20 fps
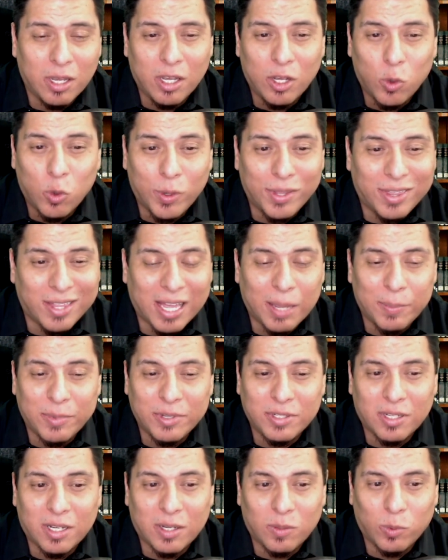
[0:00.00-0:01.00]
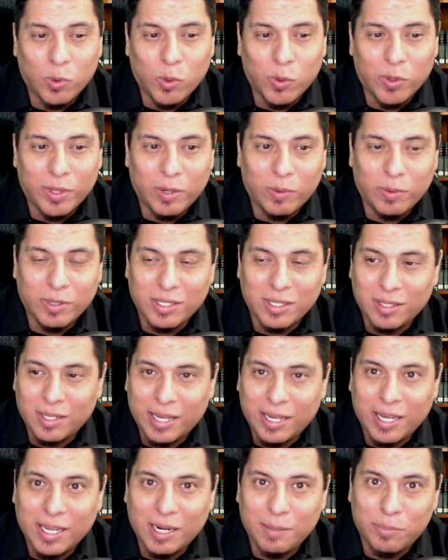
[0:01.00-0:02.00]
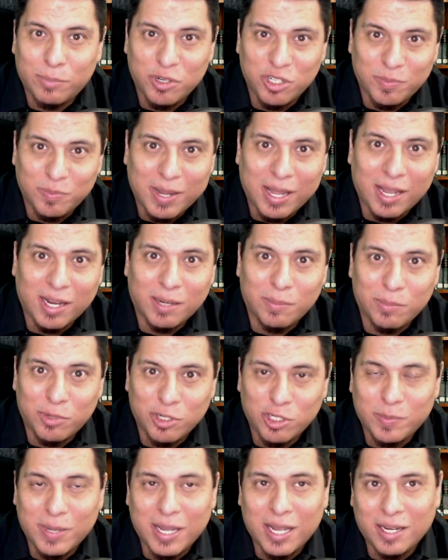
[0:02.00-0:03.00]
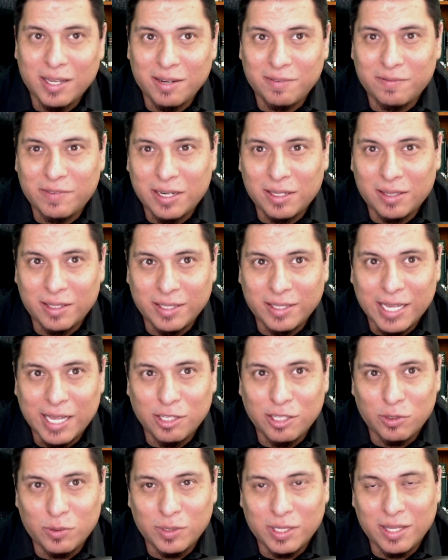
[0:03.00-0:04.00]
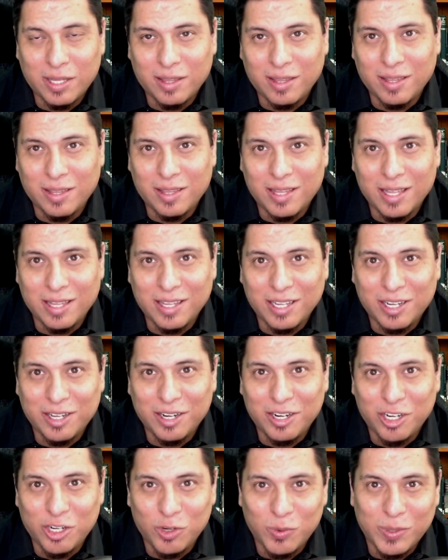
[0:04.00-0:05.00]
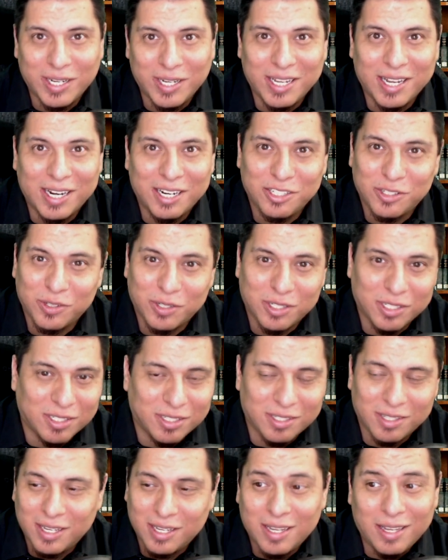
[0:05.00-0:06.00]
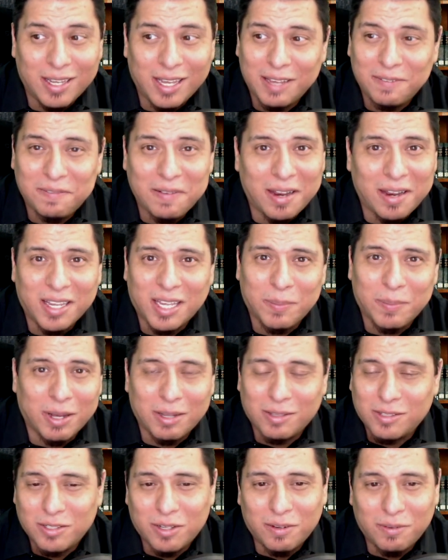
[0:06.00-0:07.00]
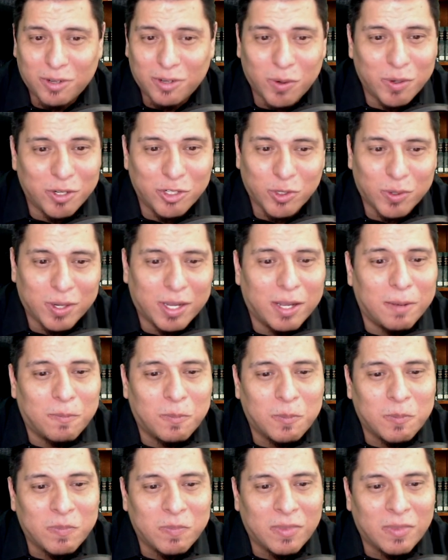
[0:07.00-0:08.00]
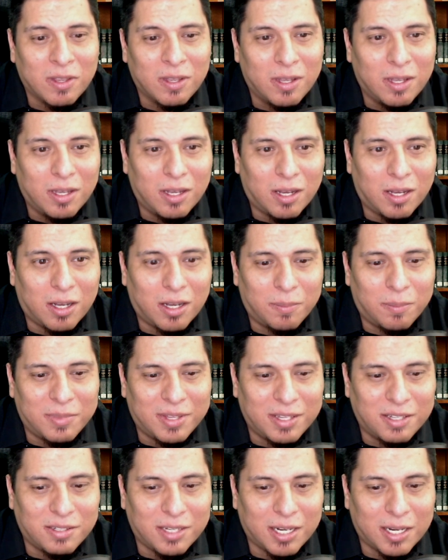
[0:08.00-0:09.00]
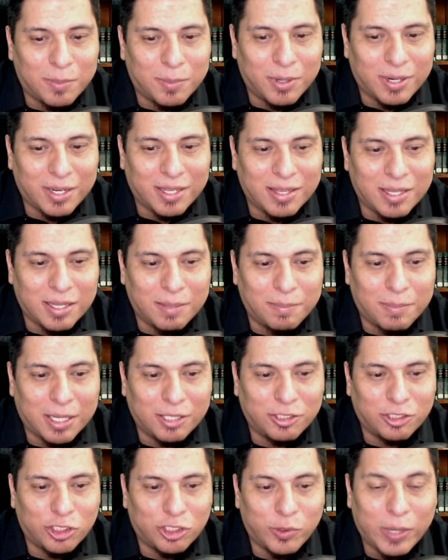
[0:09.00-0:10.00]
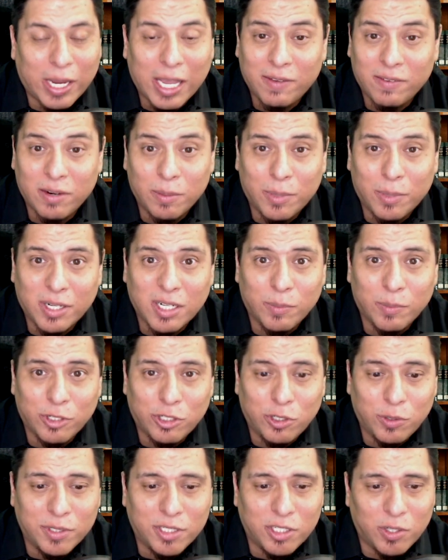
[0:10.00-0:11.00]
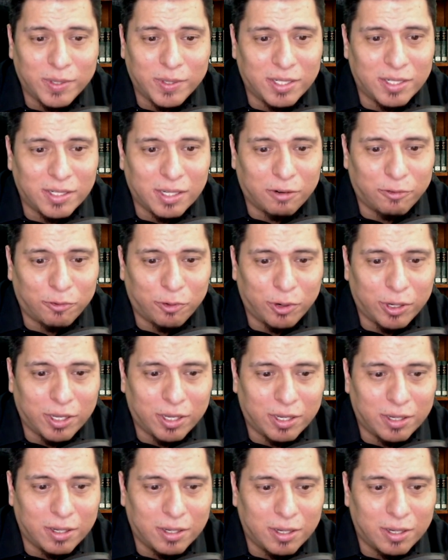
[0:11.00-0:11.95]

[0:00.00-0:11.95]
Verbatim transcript: with Amazon where they were delayed and pushed back and pushed back and finally canceled, and then they couldn't do it again. And so just it finally came out. So go enjoy it. Um, the second book in the Monster Haven book number two series is out for you.